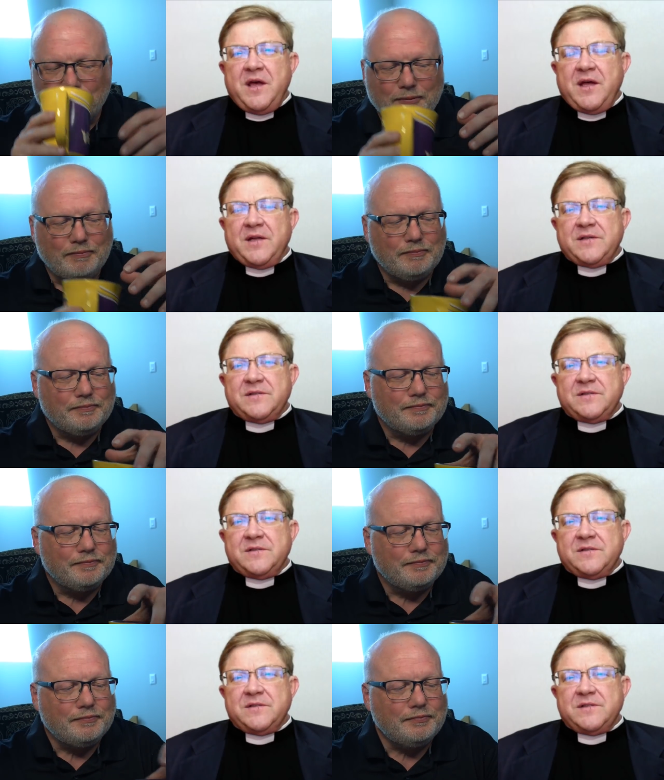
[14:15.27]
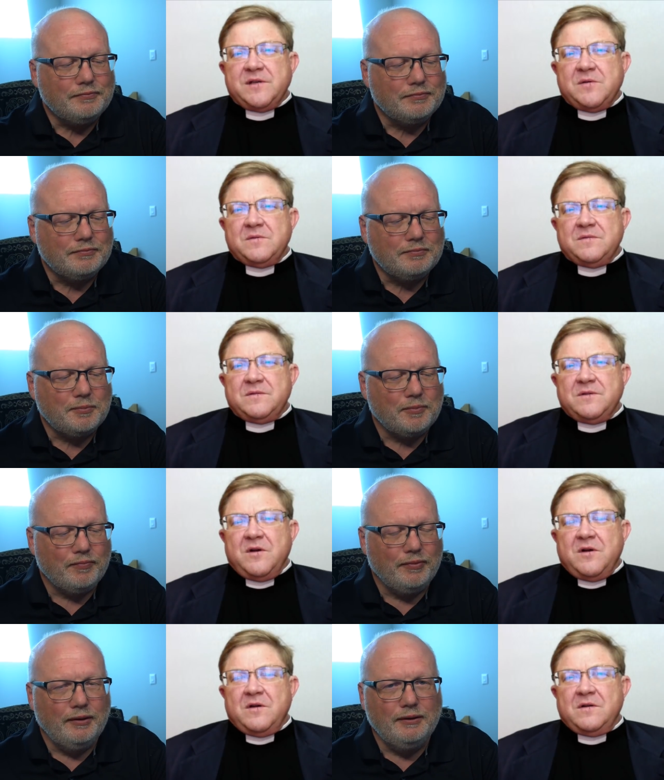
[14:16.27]
Speaker 1: And so,
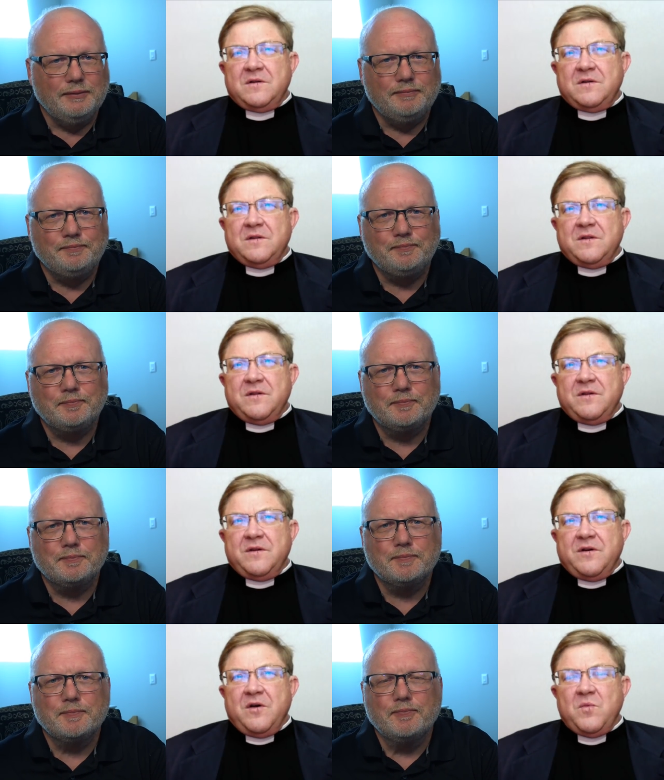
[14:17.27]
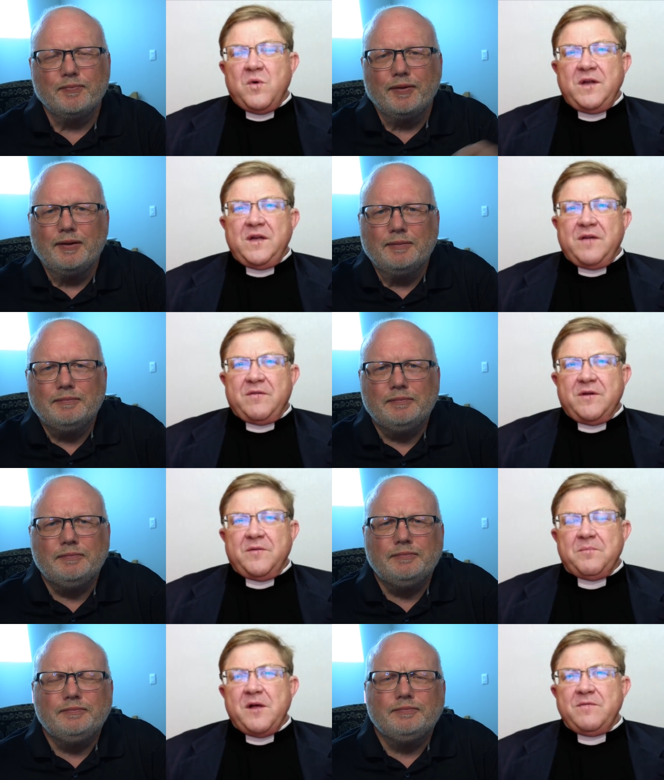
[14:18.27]
on one level,
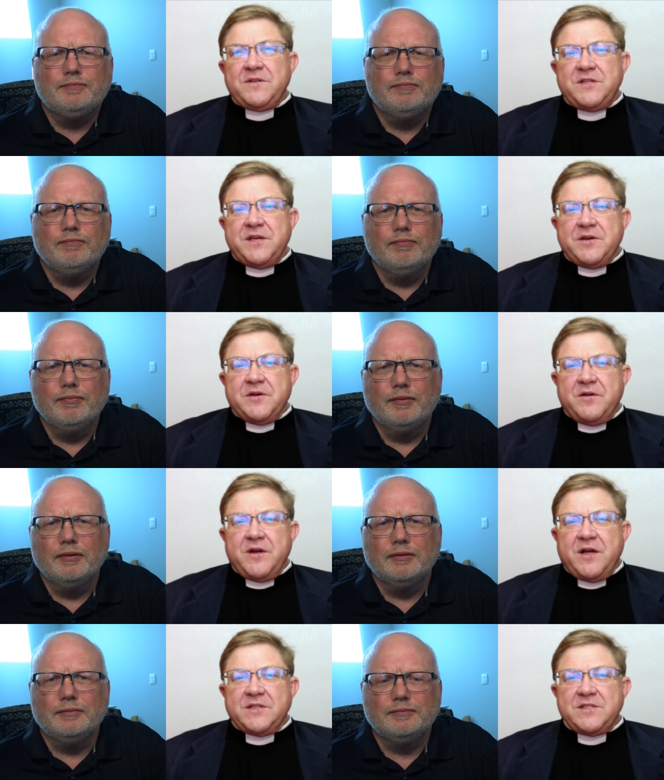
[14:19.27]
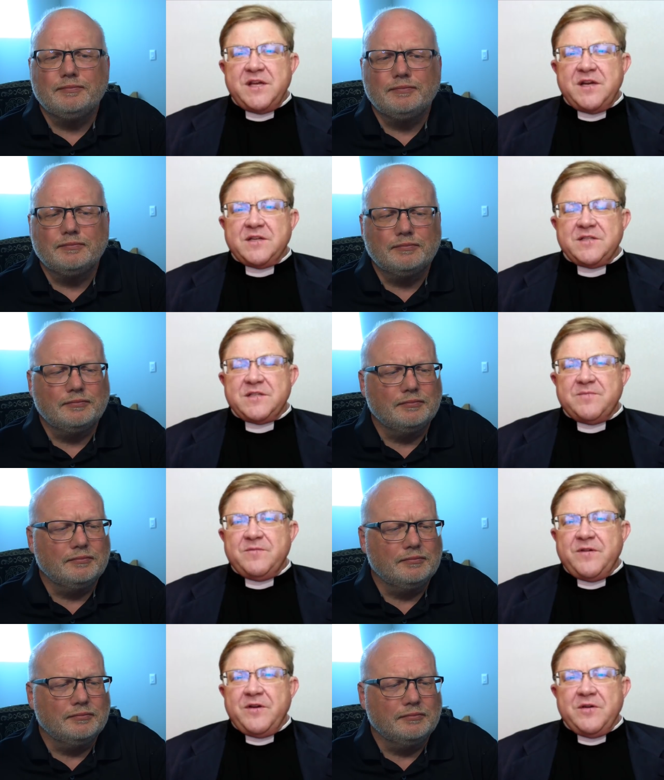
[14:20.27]
Melvin Tinker uh, sent us some
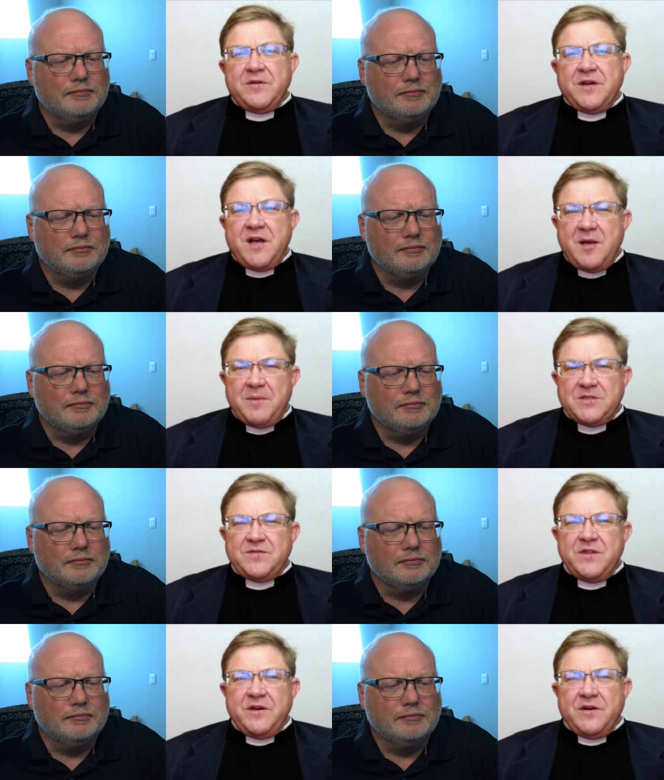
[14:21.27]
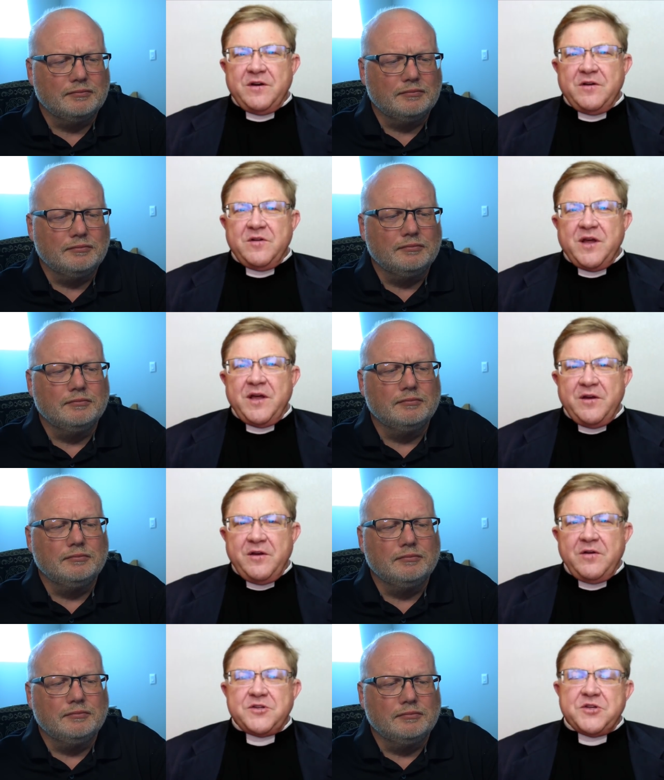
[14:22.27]
very good comments for the article, and I
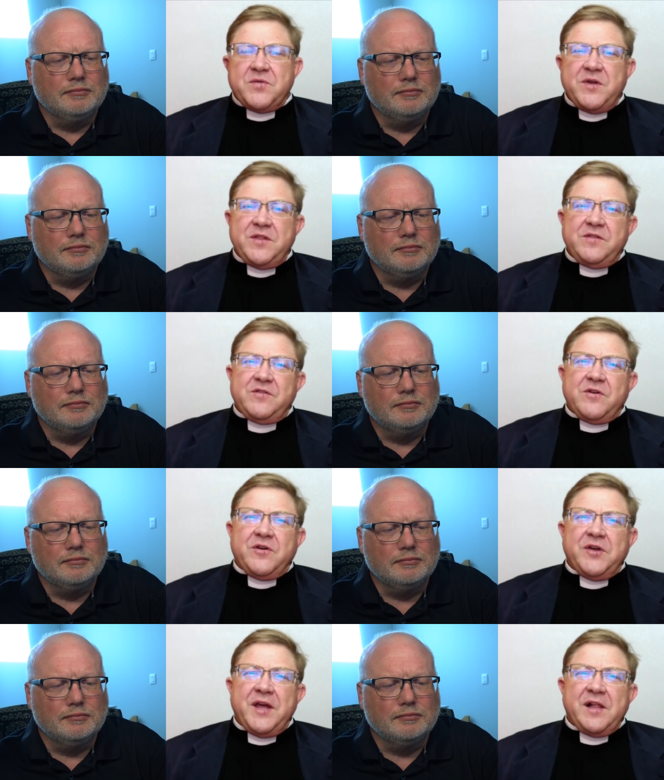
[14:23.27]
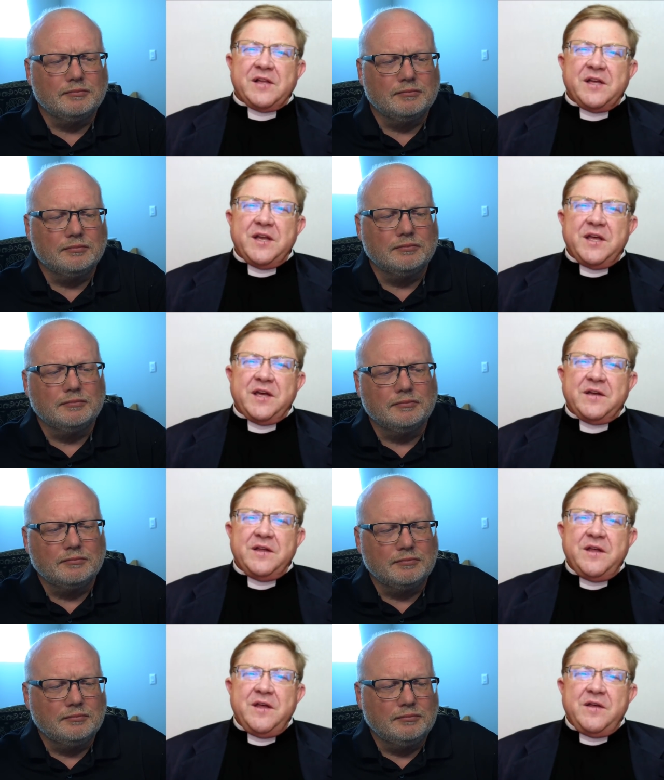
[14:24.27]
encourage you to read the story on Anglican Ink.,
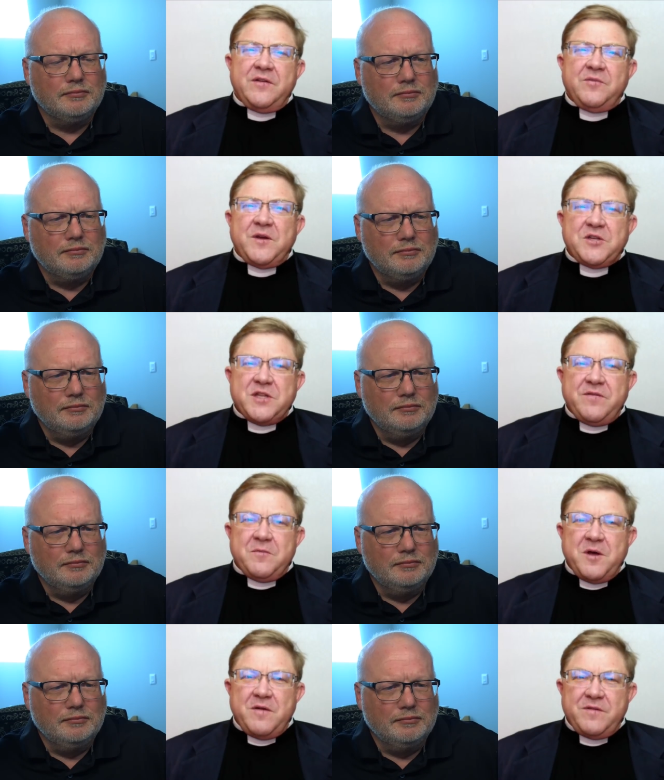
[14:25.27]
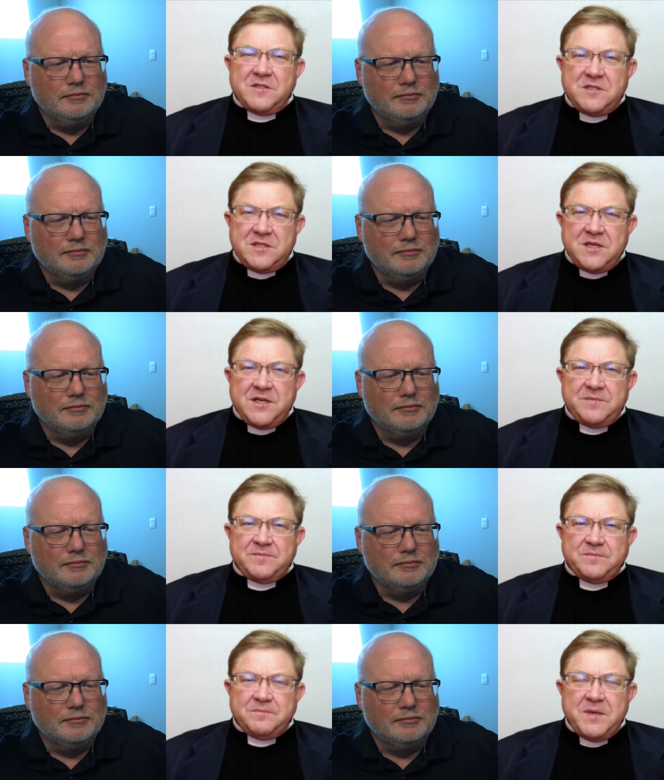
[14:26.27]
especially for Melvin's uh,
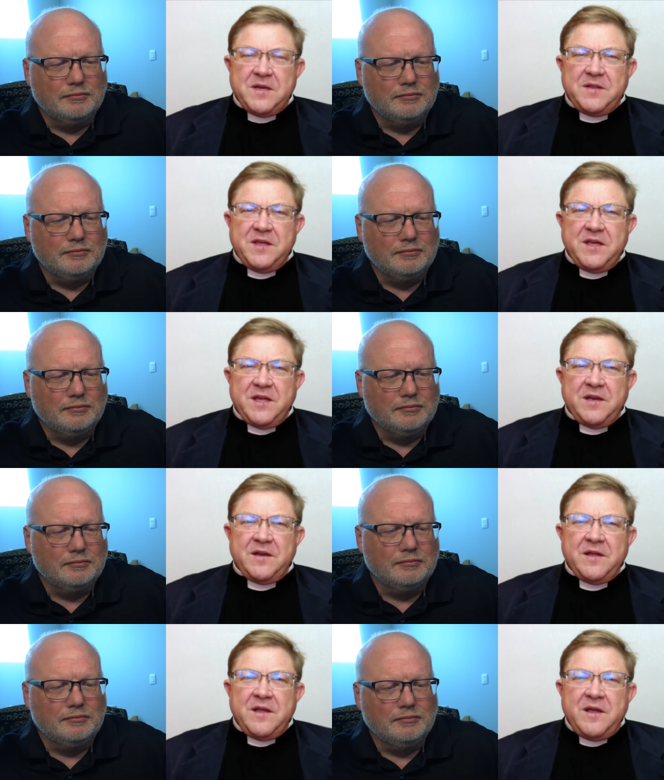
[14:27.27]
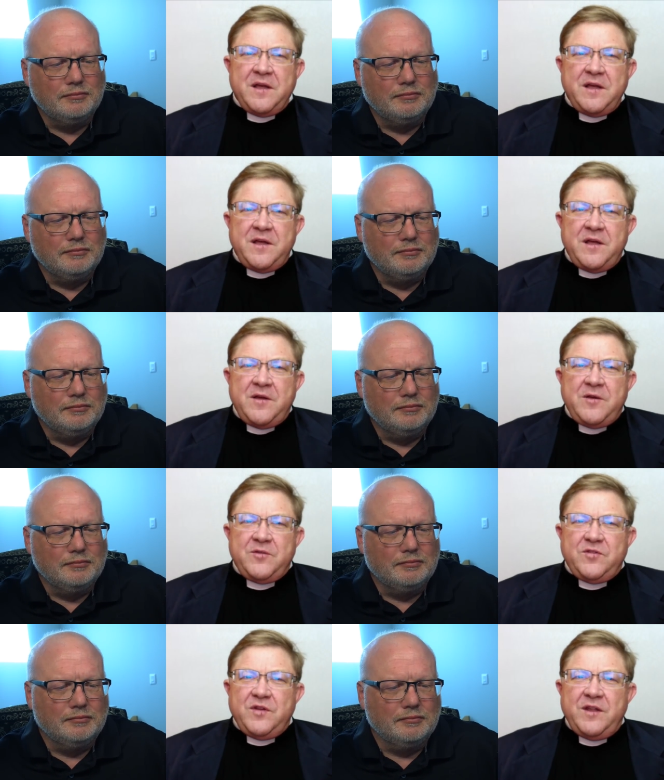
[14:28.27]
bit at the end.
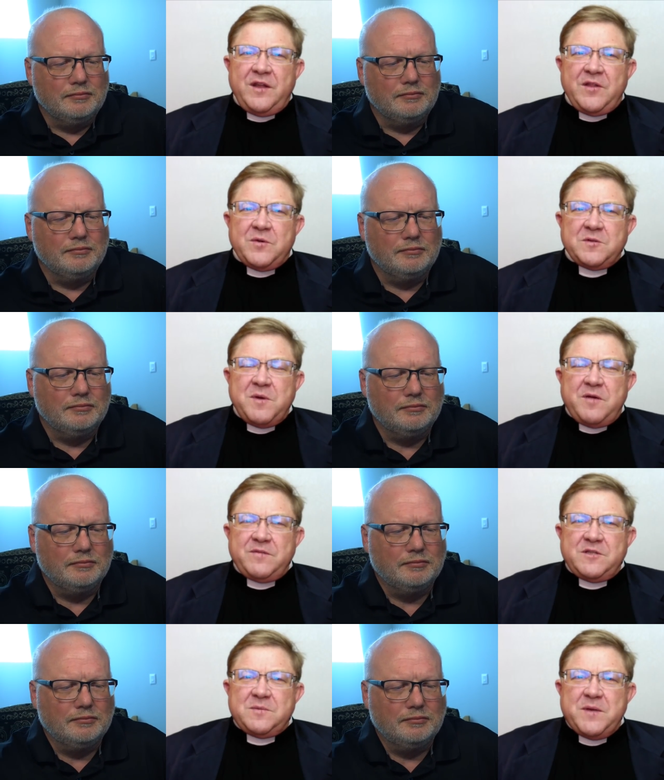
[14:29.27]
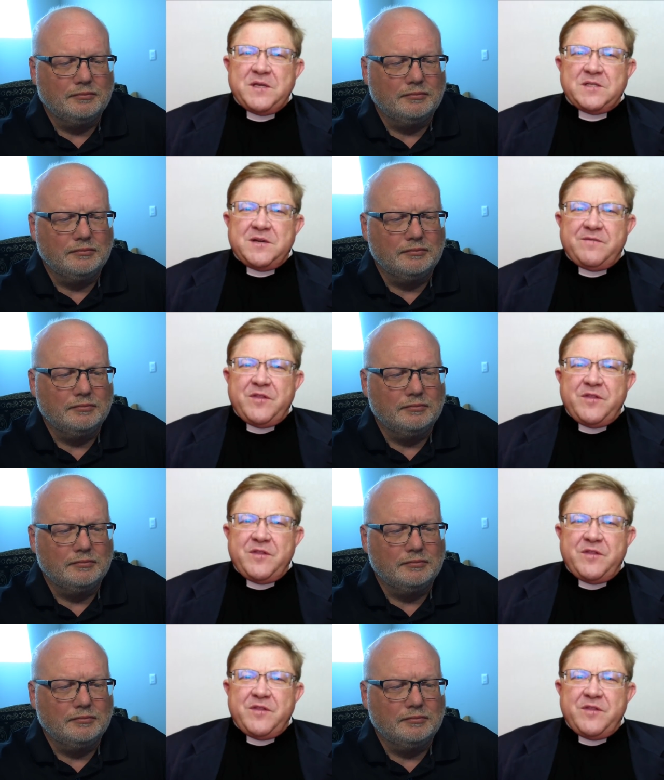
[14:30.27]
In other words, Melvin speaks of